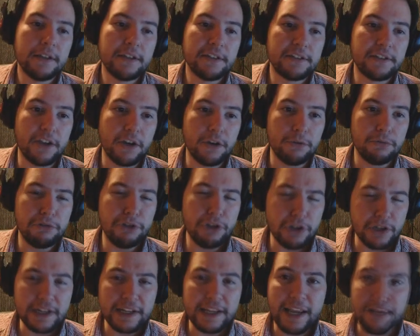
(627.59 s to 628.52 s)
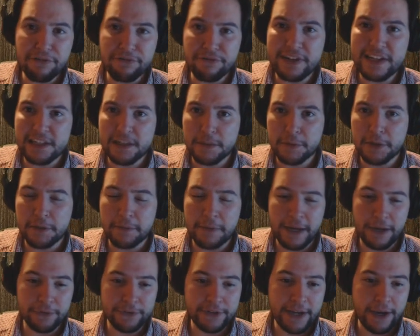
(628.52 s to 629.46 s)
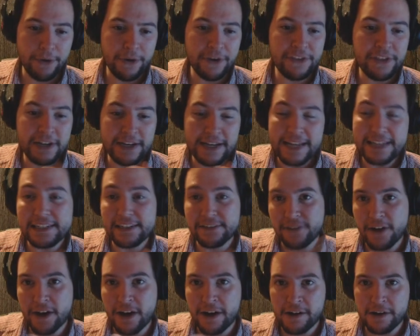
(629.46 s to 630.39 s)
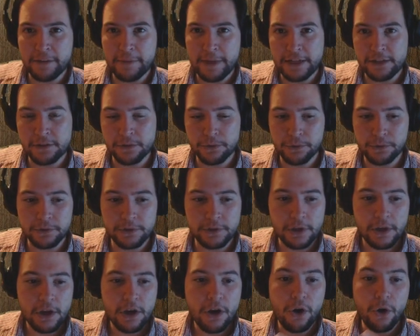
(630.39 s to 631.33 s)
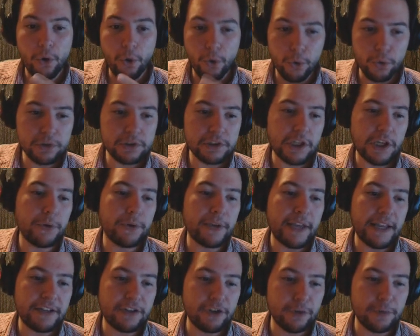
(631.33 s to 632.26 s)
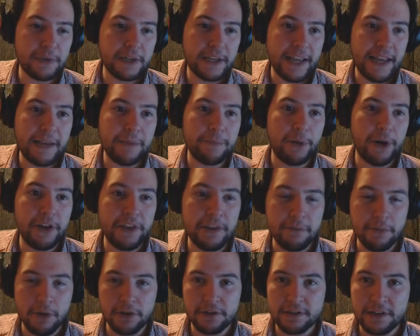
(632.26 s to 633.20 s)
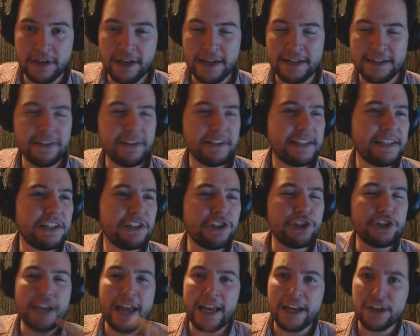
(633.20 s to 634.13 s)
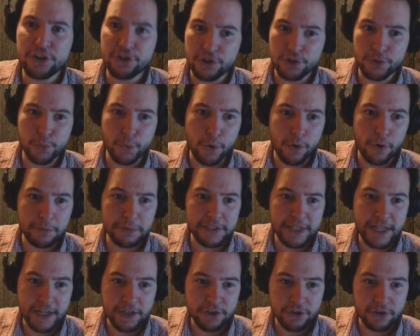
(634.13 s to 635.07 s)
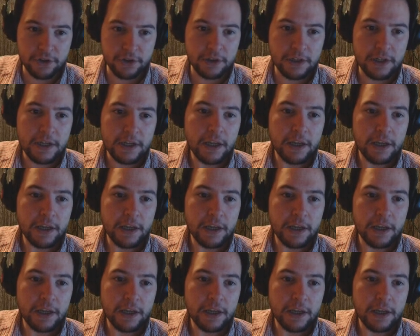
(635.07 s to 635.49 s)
So you're going to get a reasonable amount out, and the lesser Fire Elementals also get duplicated by the monster nest. So this is just extra swarm potential.